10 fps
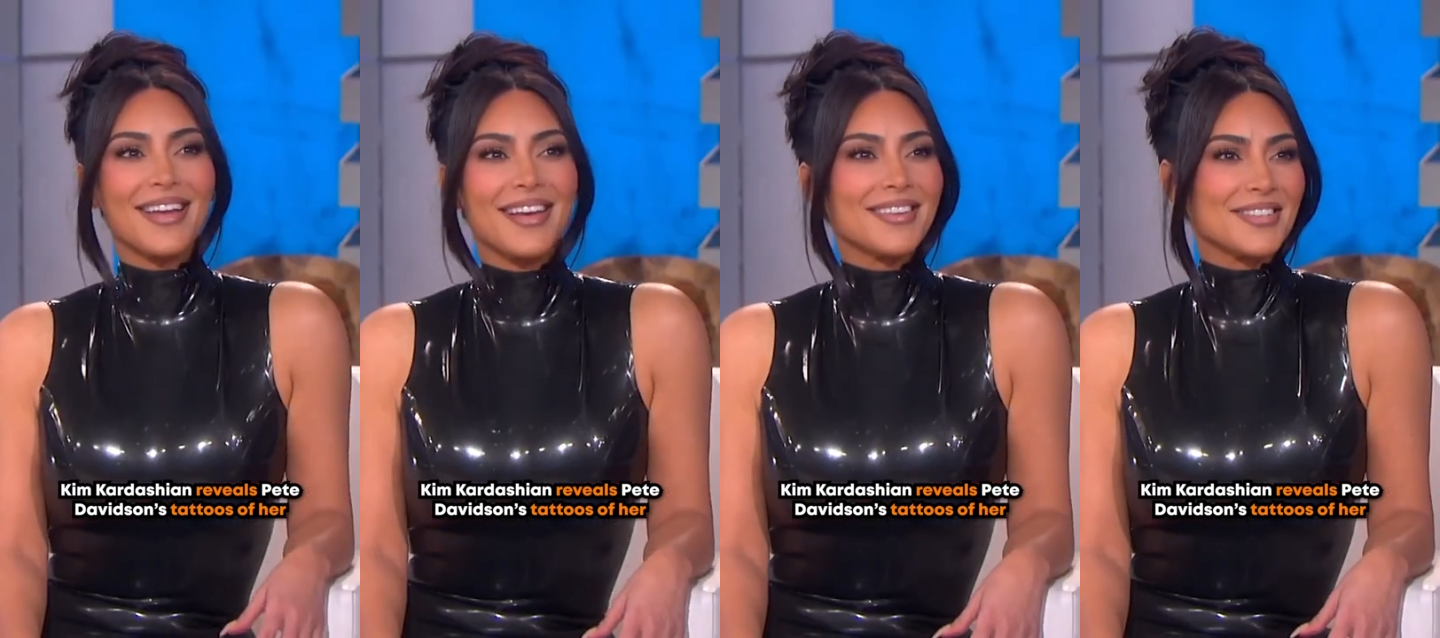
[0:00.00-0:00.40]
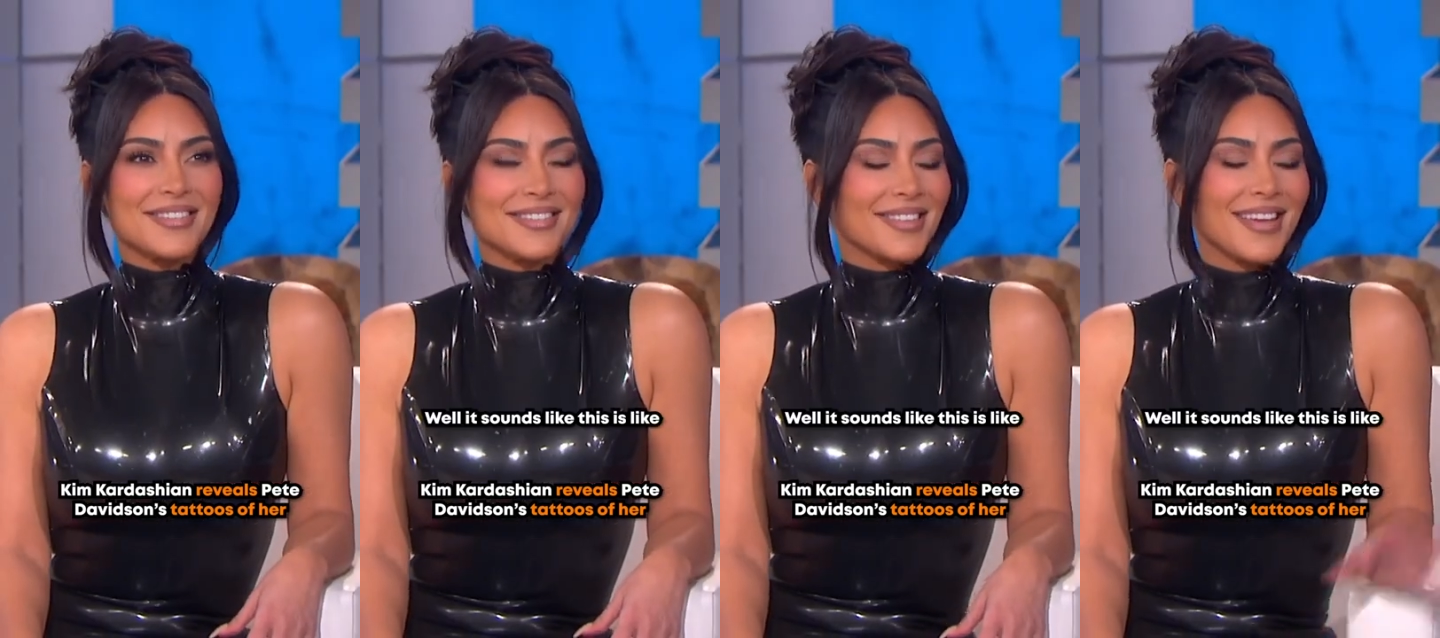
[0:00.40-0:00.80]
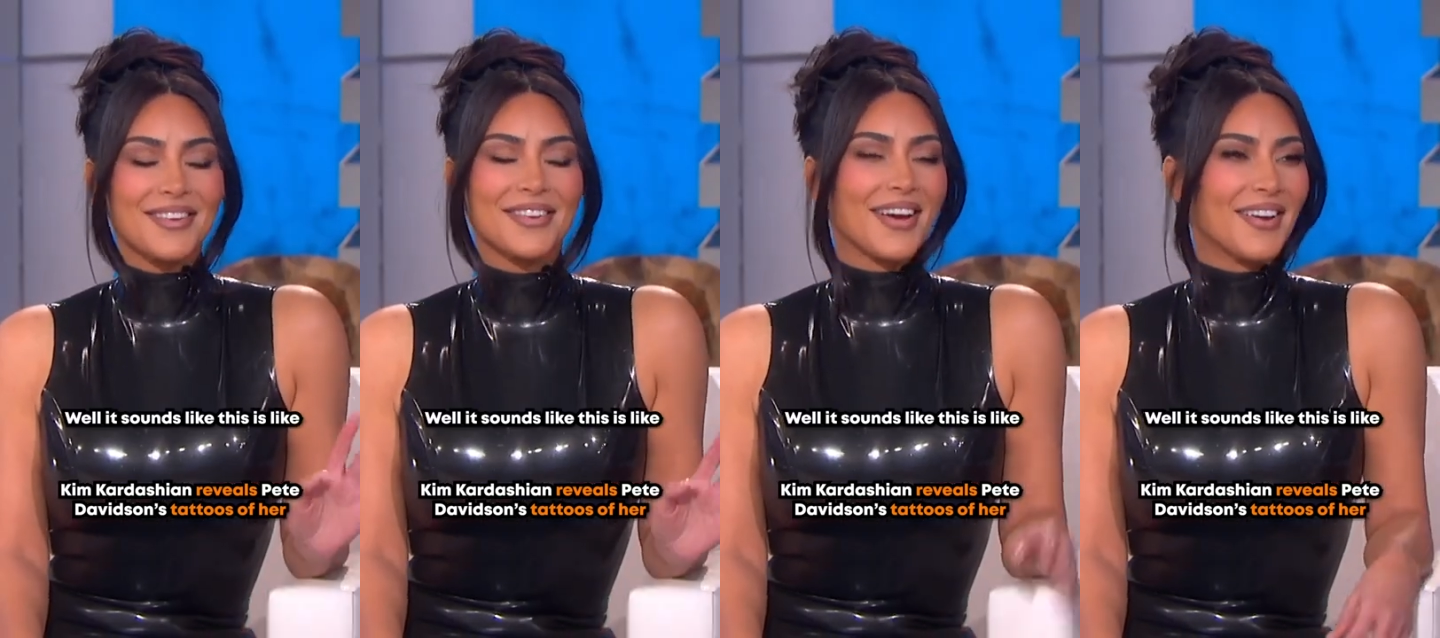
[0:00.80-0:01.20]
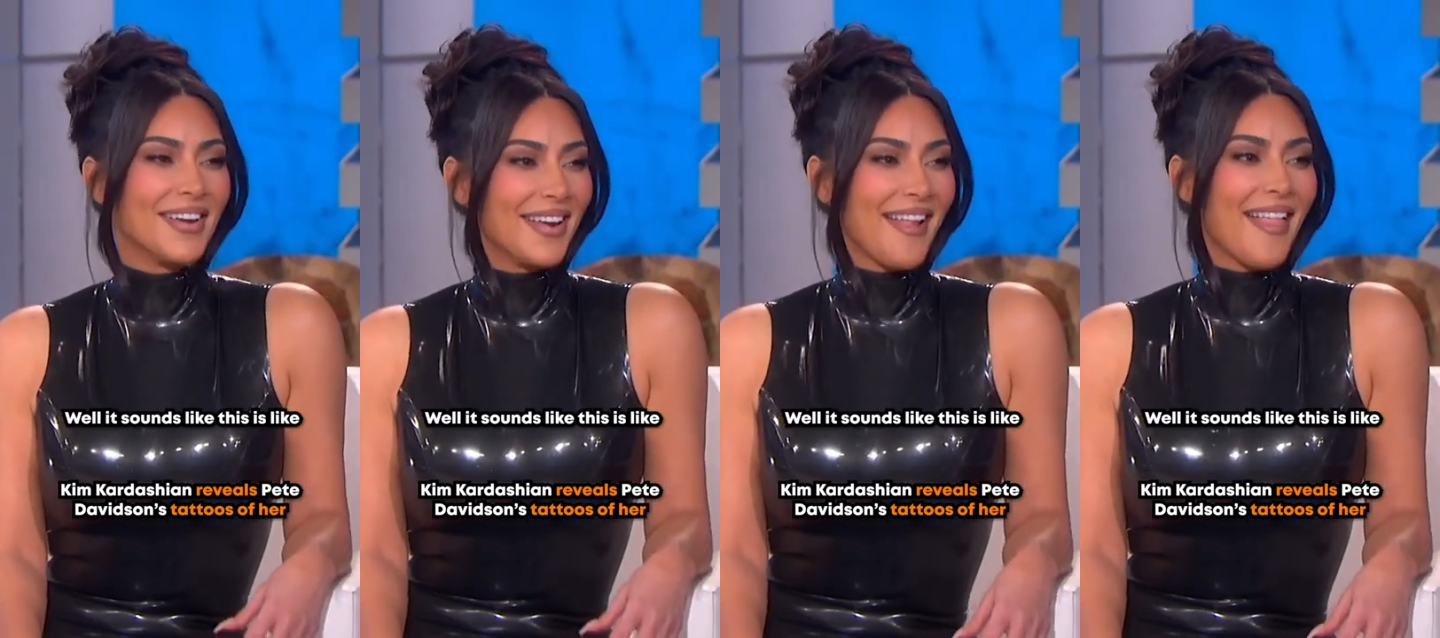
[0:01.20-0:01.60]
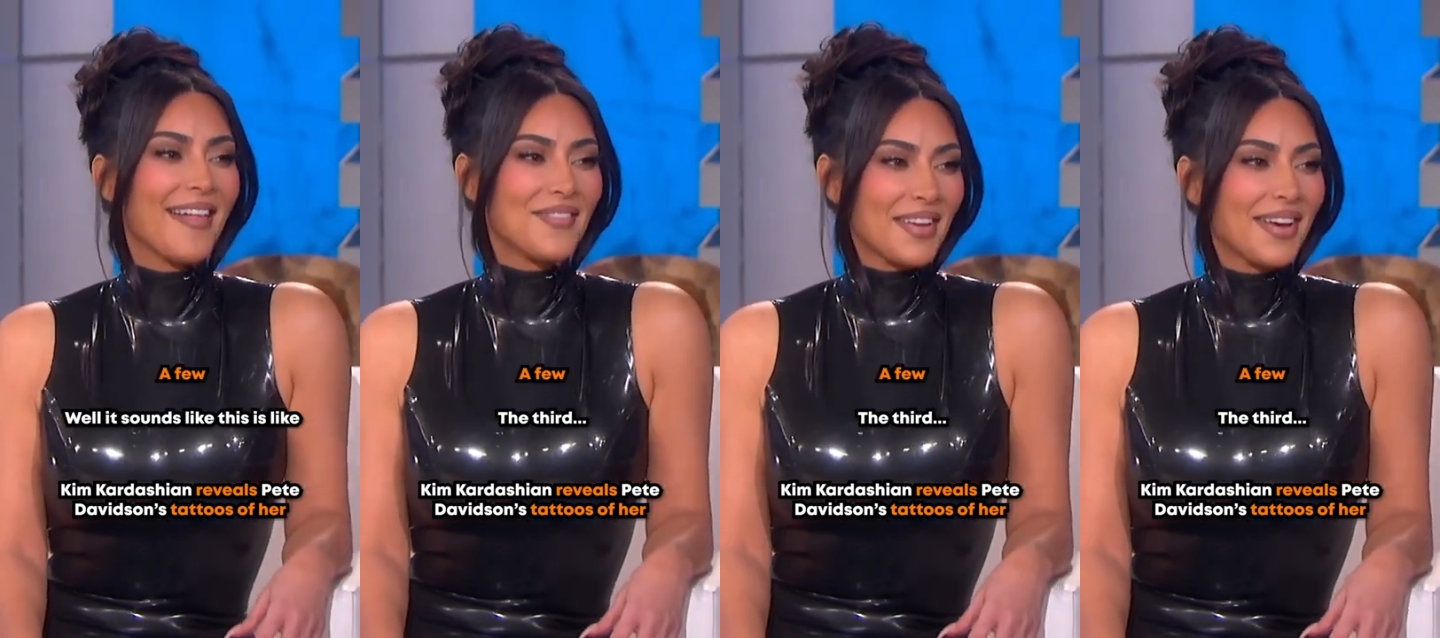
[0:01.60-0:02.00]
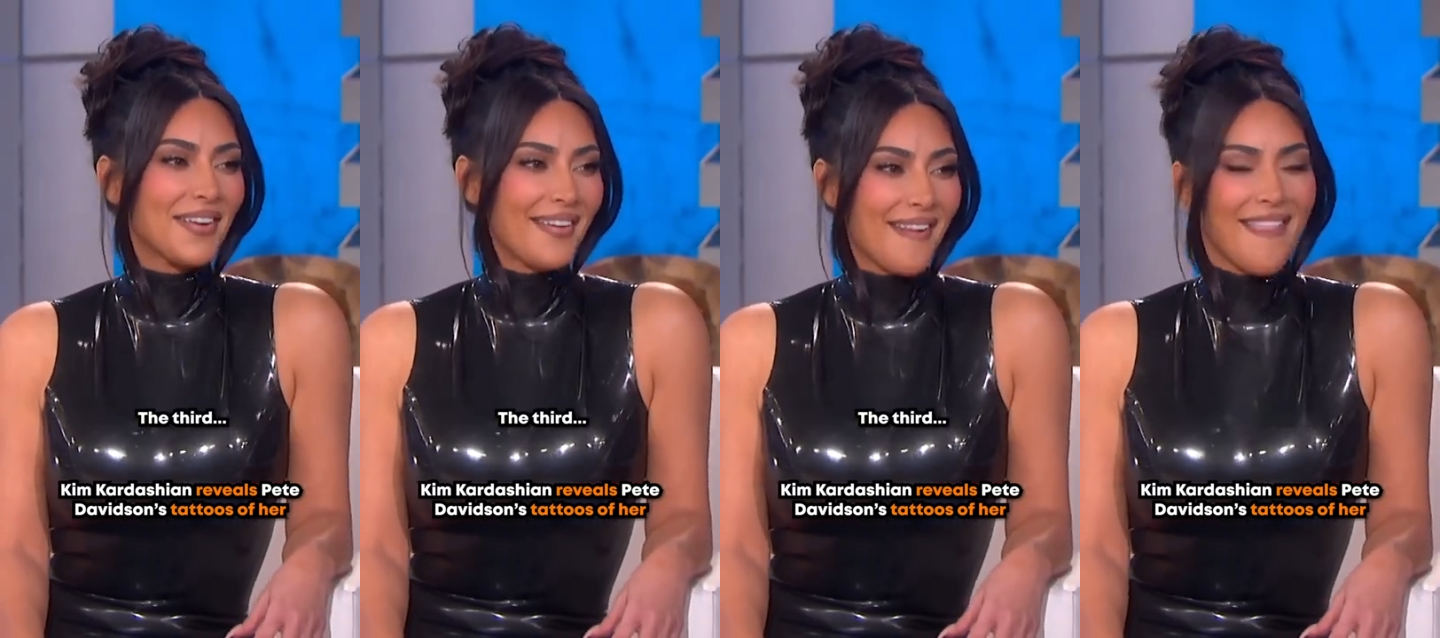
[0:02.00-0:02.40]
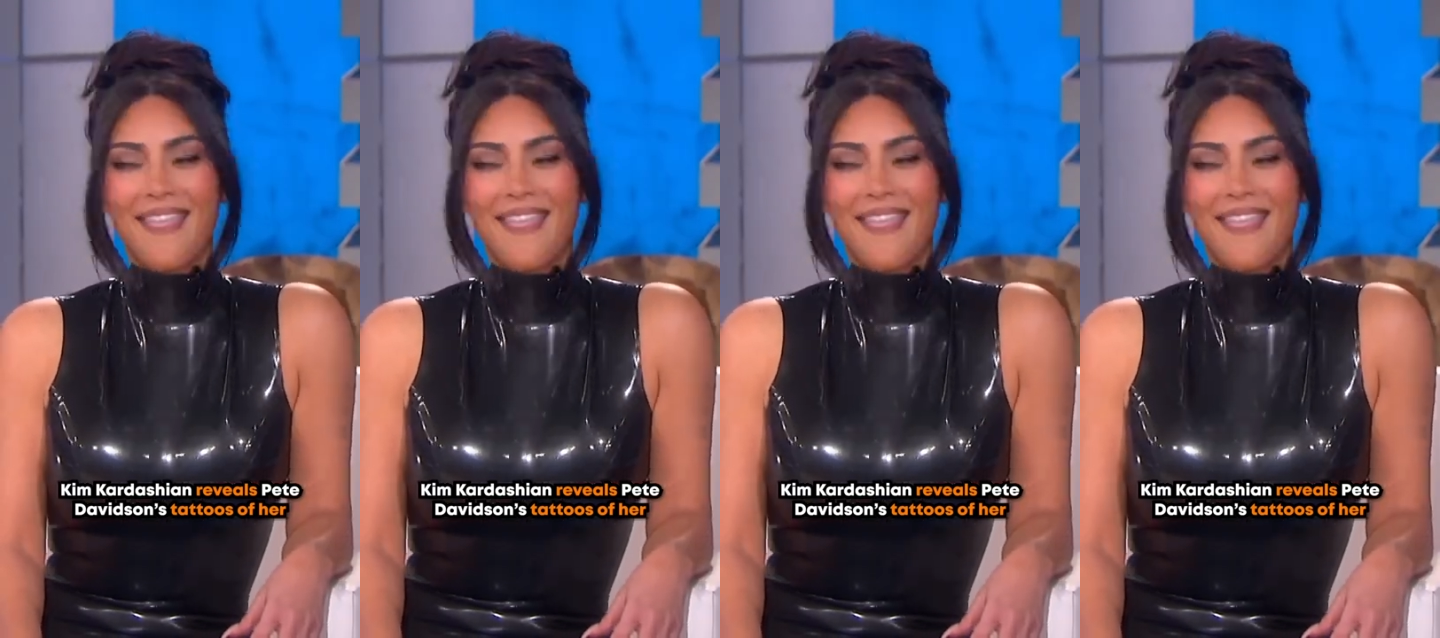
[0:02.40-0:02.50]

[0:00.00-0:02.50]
I just Well, it sounds know. like this is like the third.